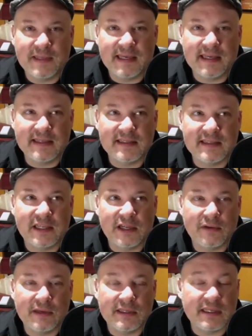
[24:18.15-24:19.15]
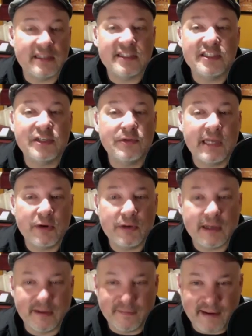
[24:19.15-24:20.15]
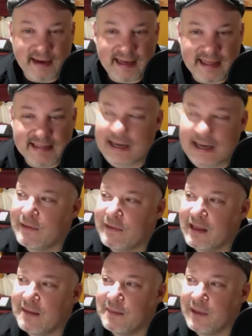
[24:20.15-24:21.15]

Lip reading: because a studio can finance everything,